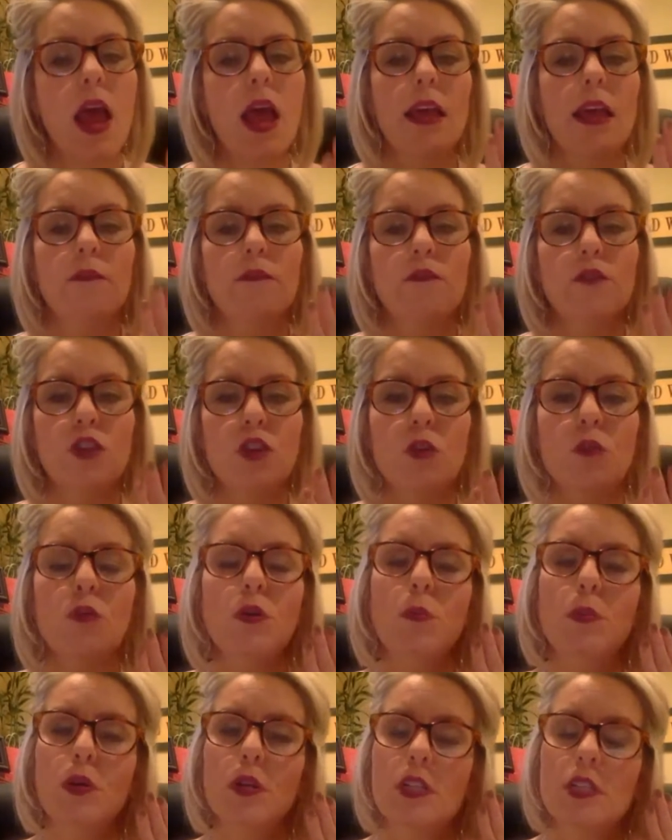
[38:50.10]
if you
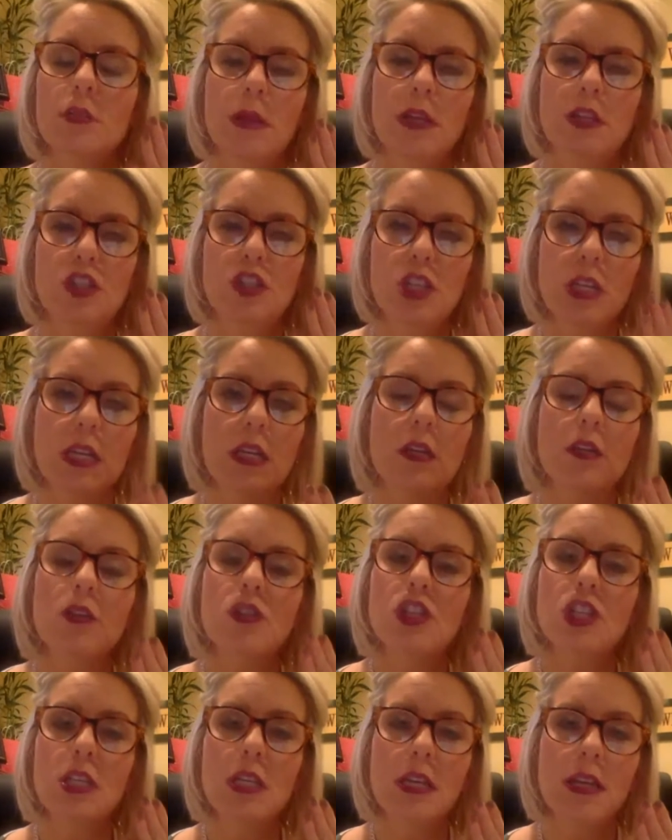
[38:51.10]
will put as much
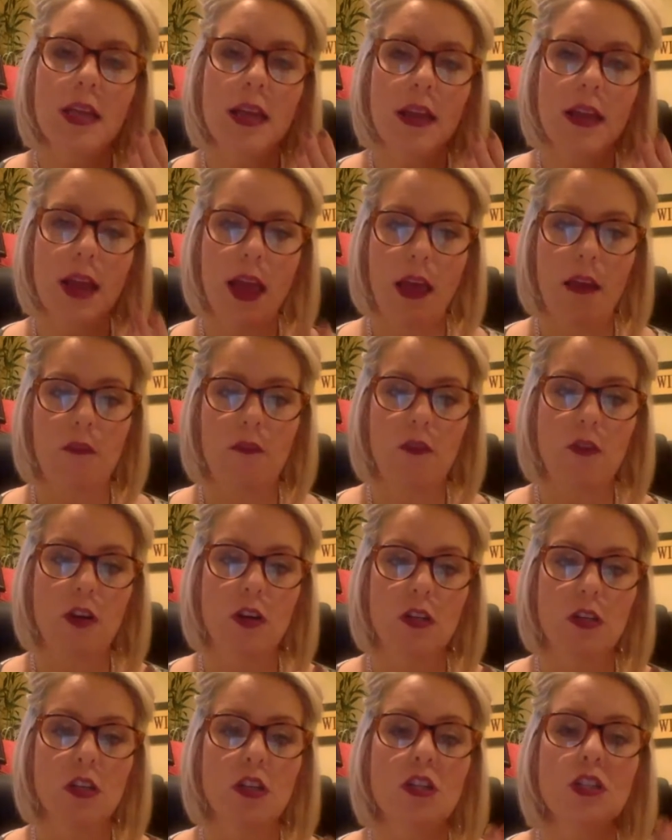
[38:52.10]
energy and effort
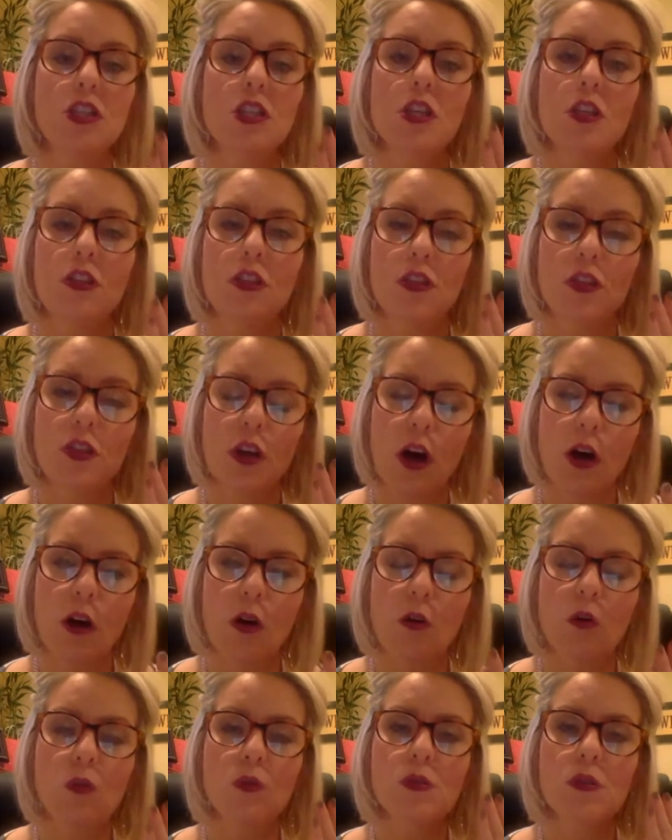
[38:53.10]
to
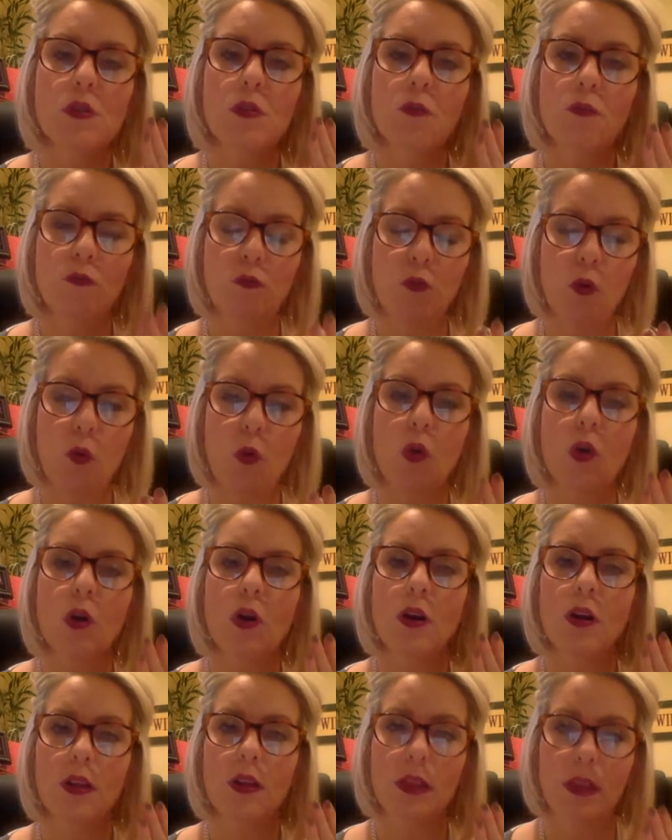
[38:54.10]
those
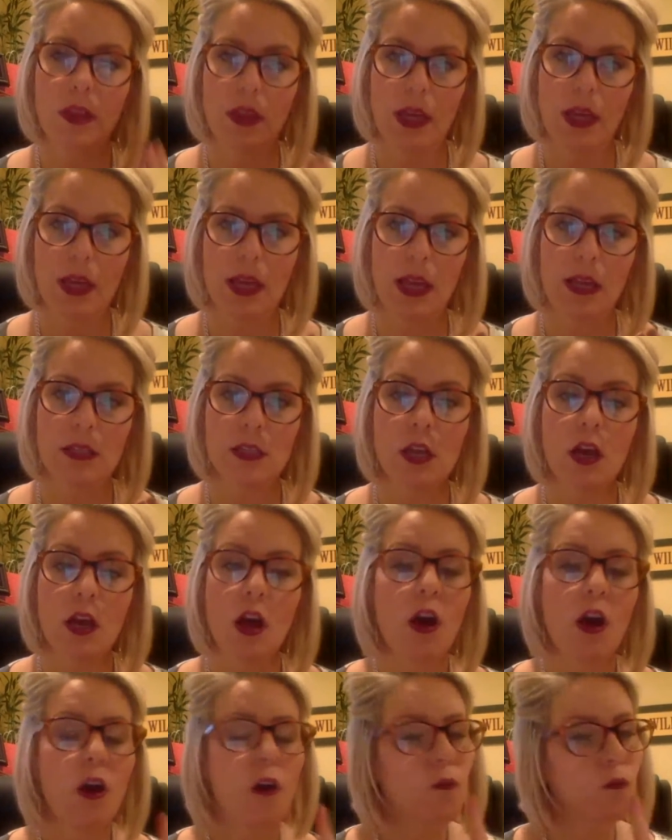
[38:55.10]
4 things
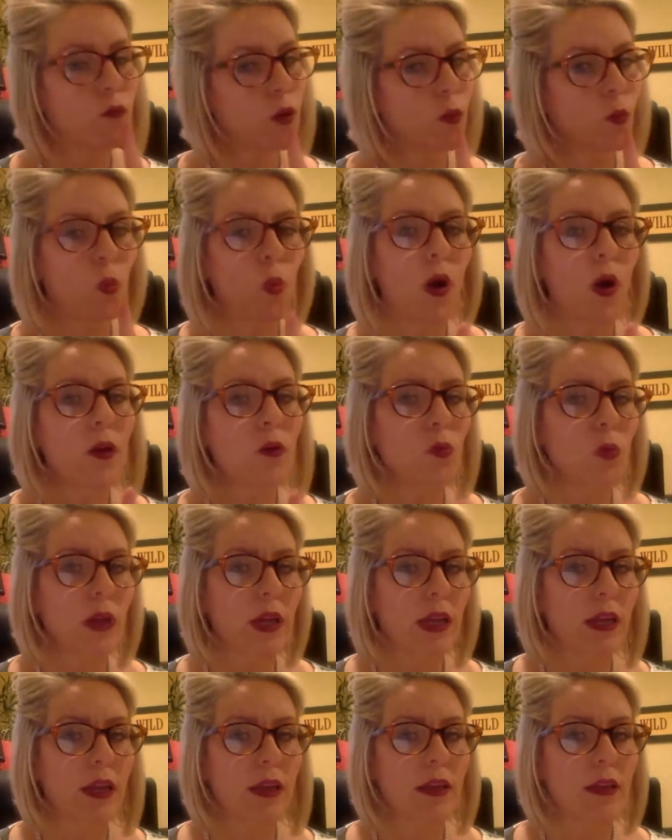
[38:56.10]
for 1
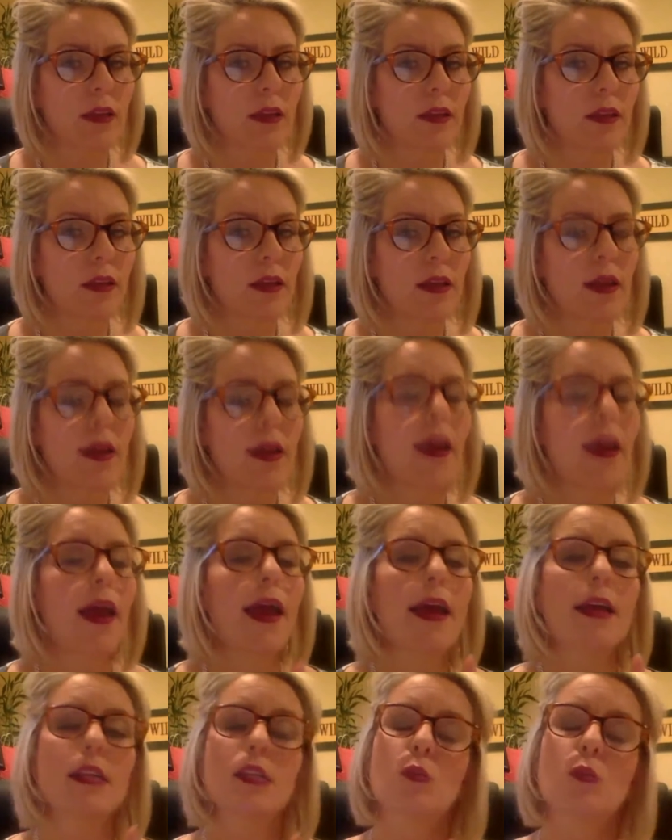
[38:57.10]
week
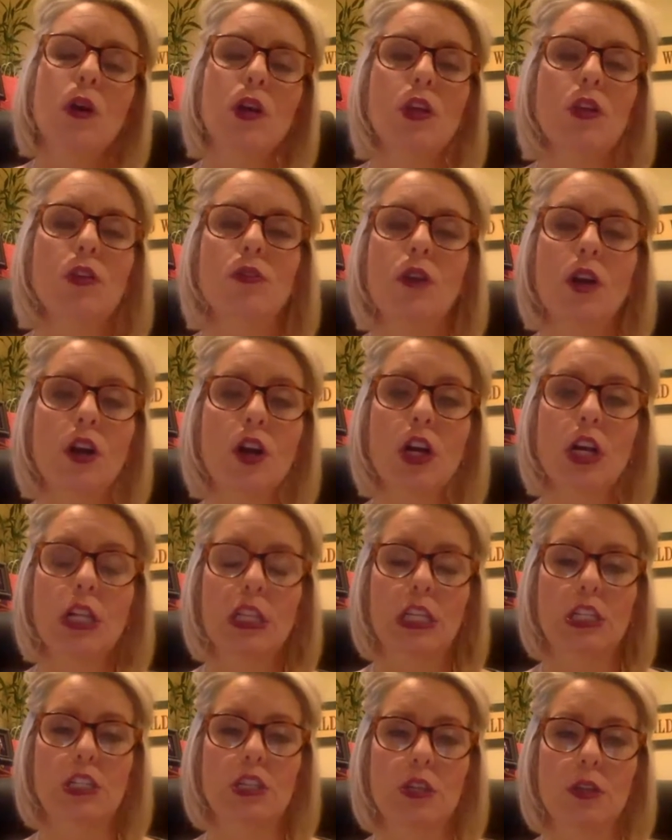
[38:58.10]
as what you
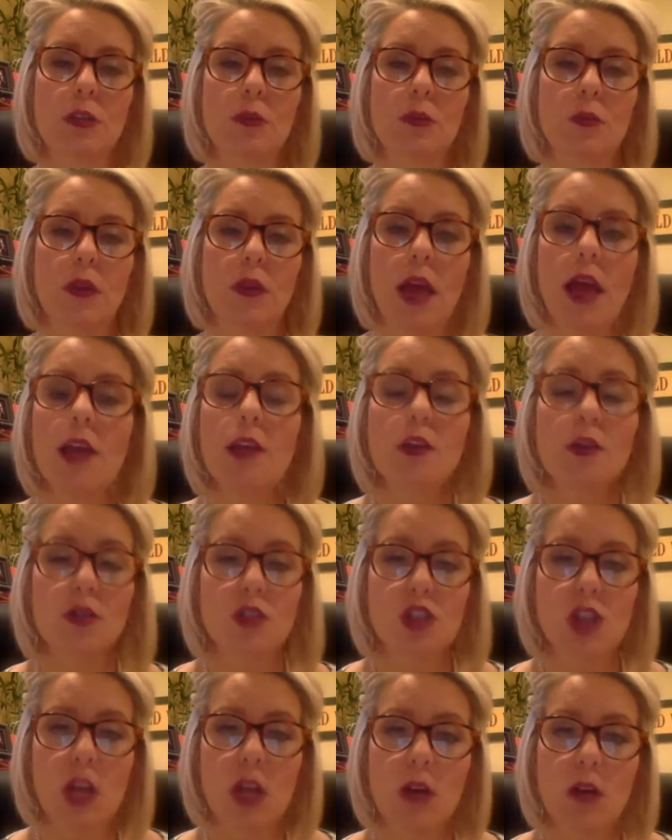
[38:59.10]
currently do at your
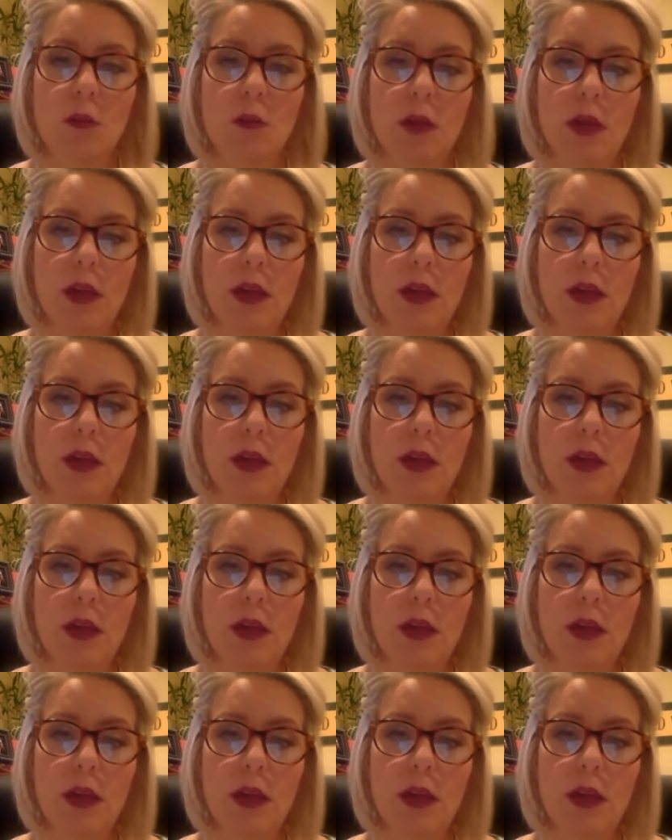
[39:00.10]
job,